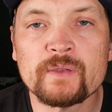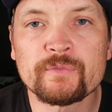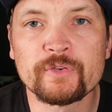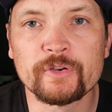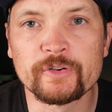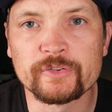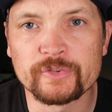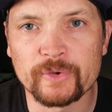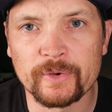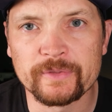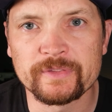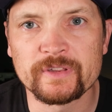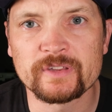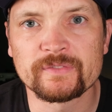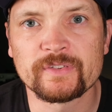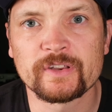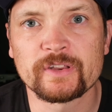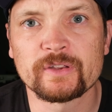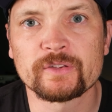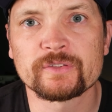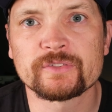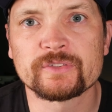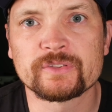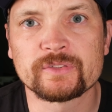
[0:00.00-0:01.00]
If you're enjoying these
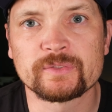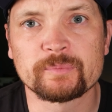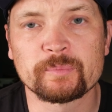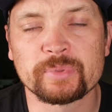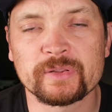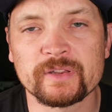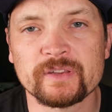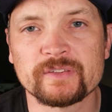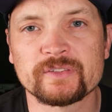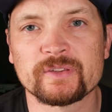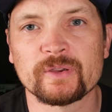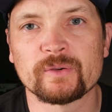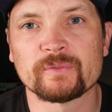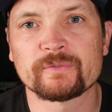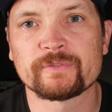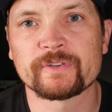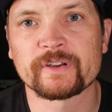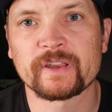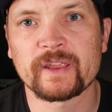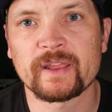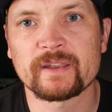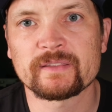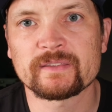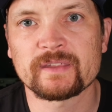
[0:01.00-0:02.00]
videos, please don't
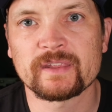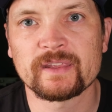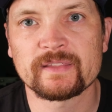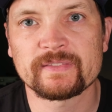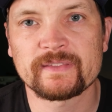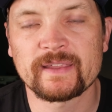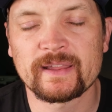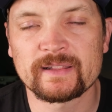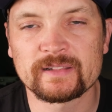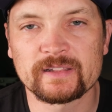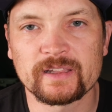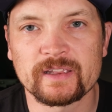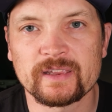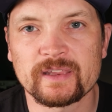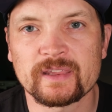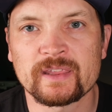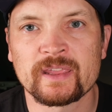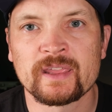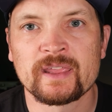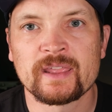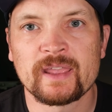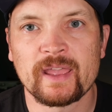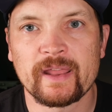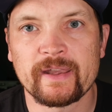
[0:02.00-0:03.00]
forget to hit that like
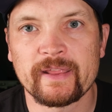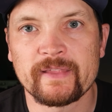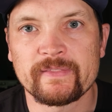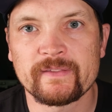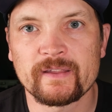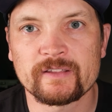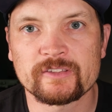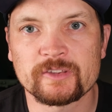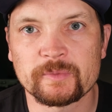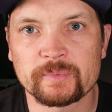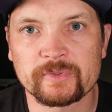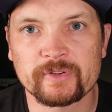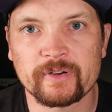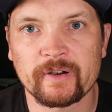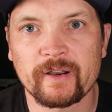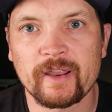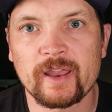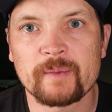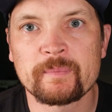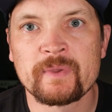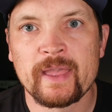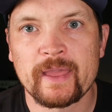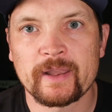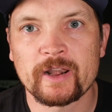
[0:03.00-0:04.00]
and hit that subscribe.